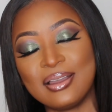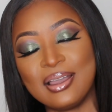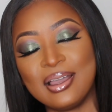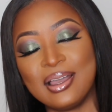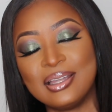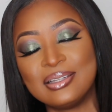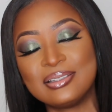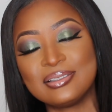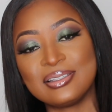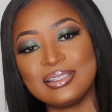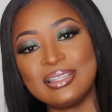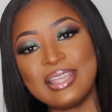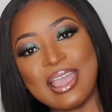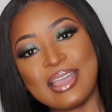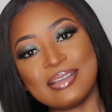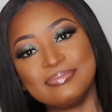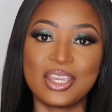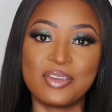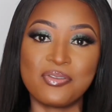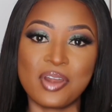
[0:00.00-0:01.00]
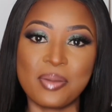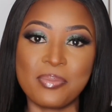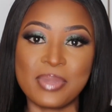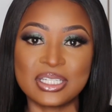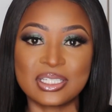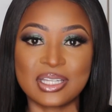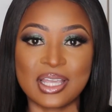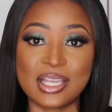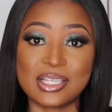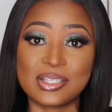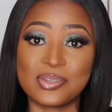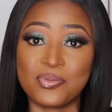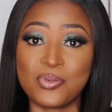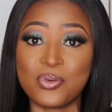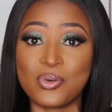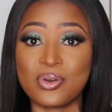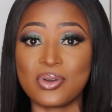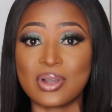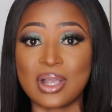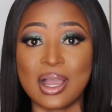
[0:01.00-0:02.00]
And yeah, thank you very much guys
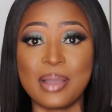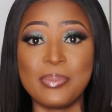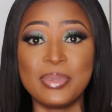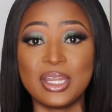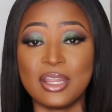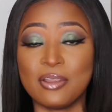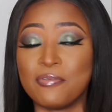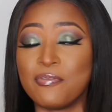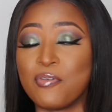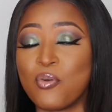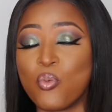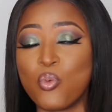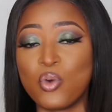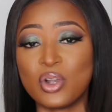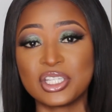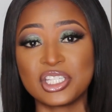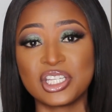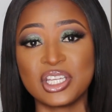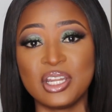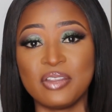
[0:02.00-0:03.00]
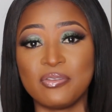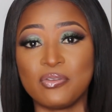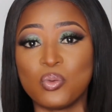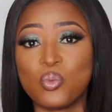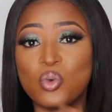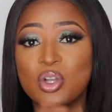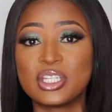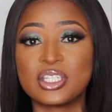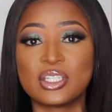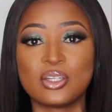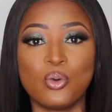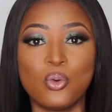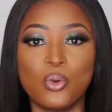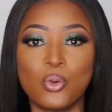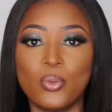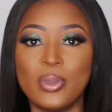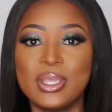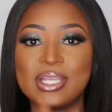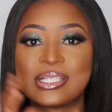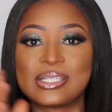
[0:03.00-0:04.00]
for coming and for watching. If you watched it all the
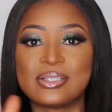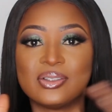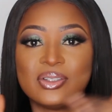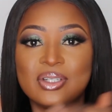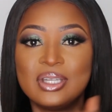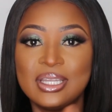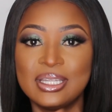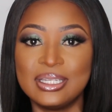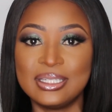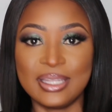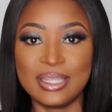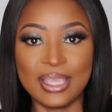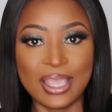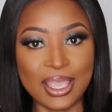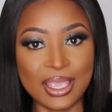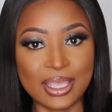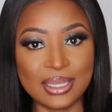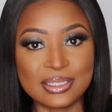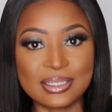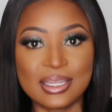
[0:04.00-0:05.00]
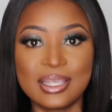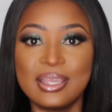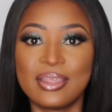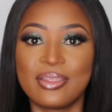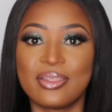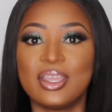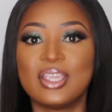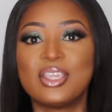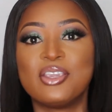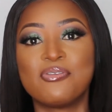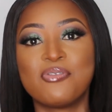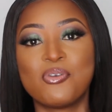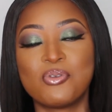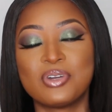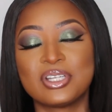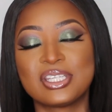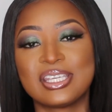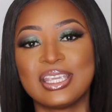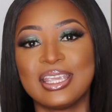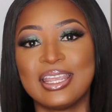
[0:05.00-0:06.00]
way till the end, thank you for
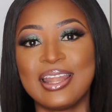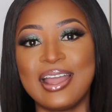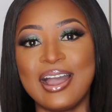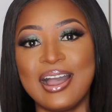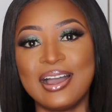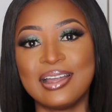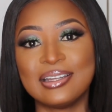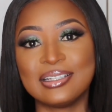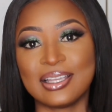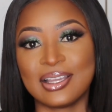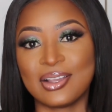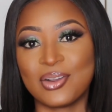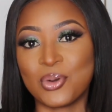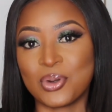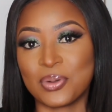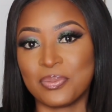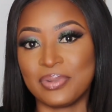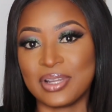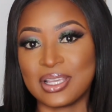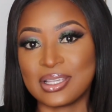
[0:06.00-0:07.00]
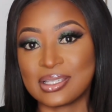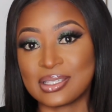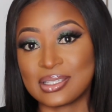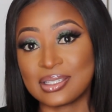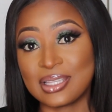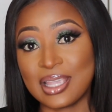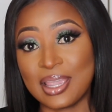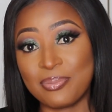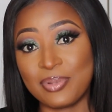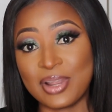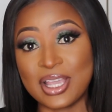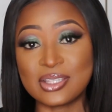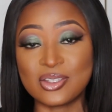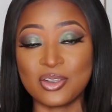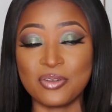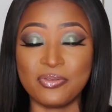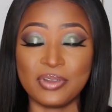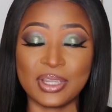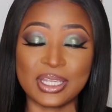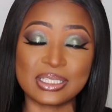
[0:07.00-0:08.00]
watching and God bless. Stay blessed.
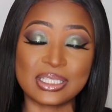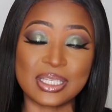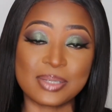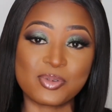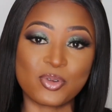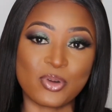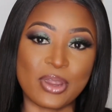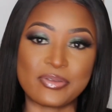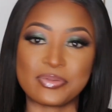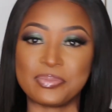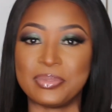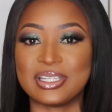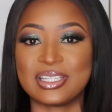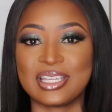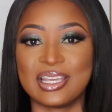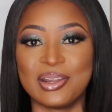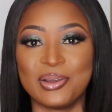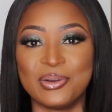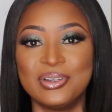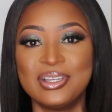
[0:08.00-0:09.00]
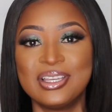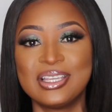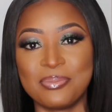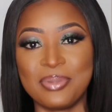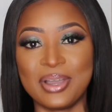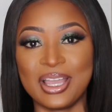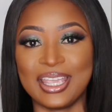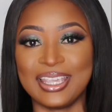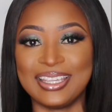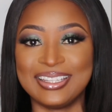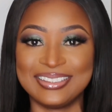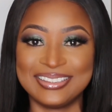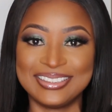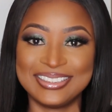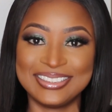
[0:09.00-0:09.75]
Don't forget to subscribe to my channel. Bye.